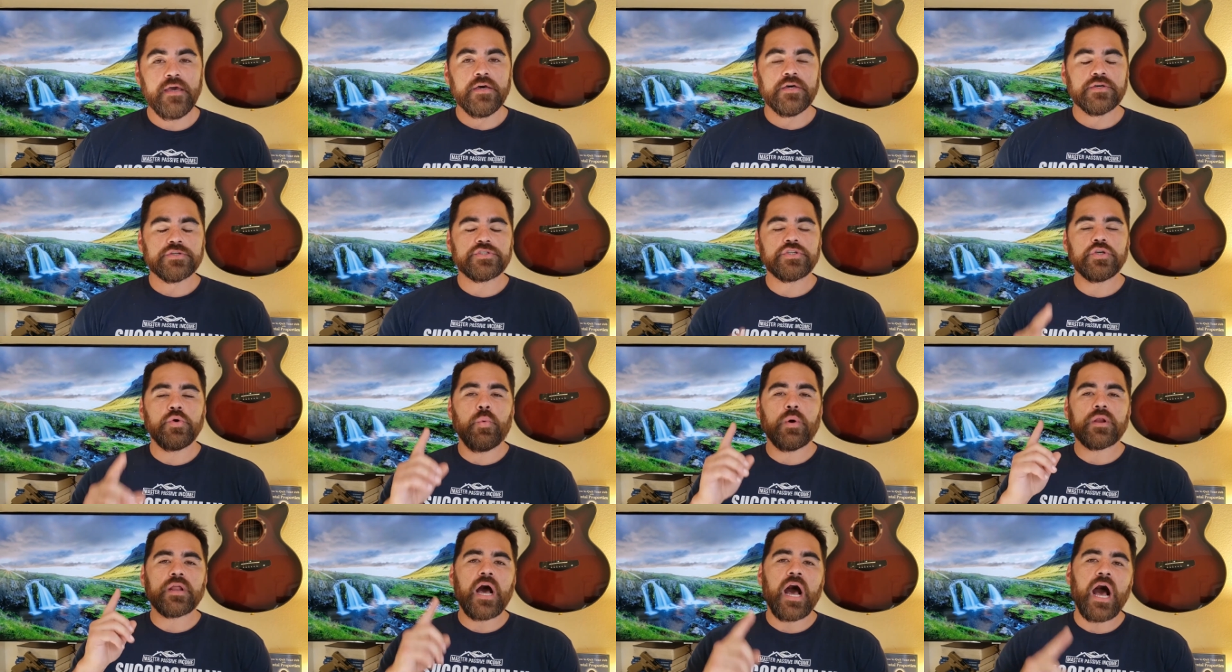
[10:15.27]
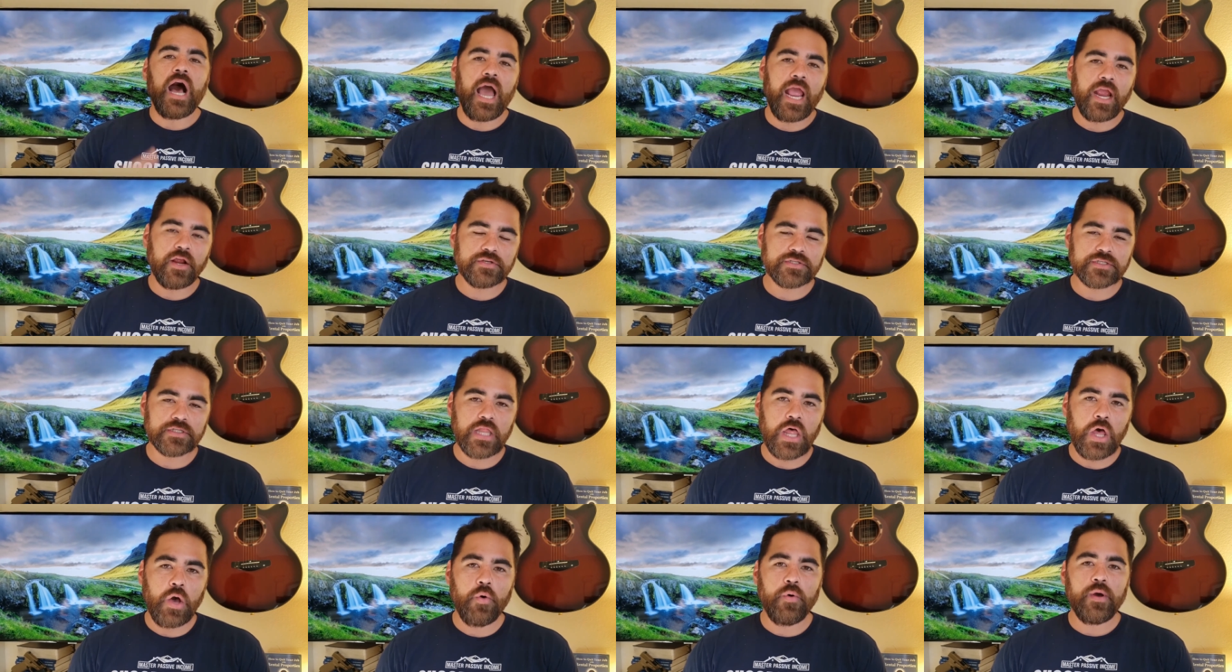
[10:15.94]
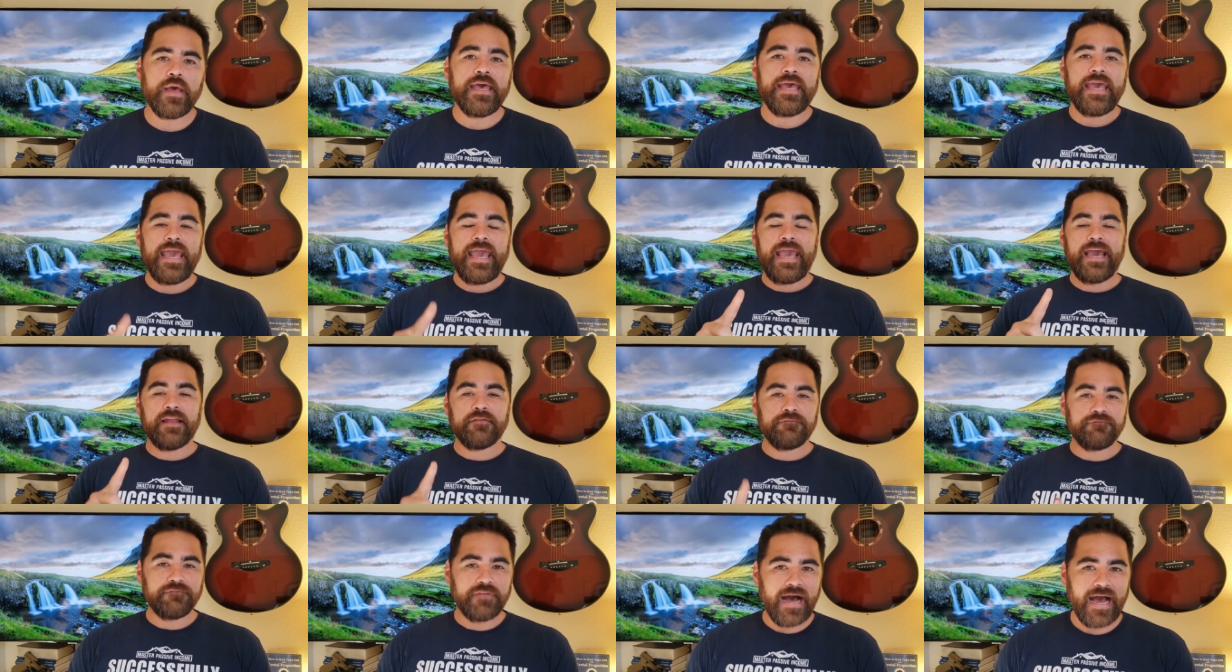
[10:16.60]
So you want to hire slow
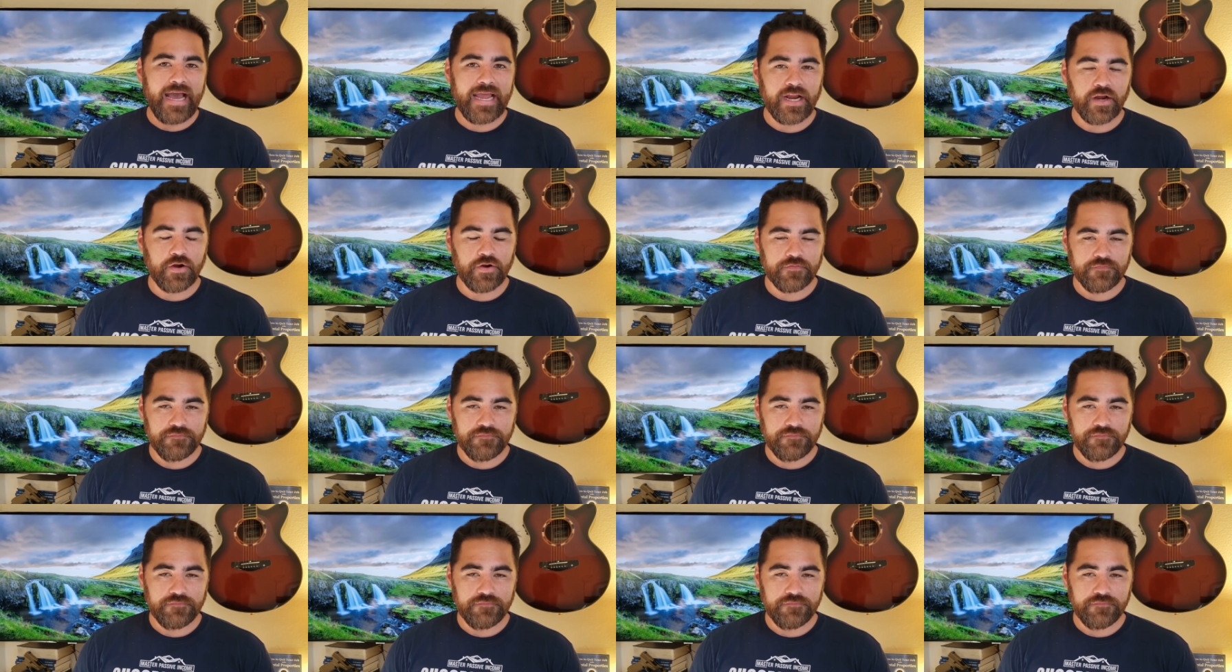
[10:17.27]
and fire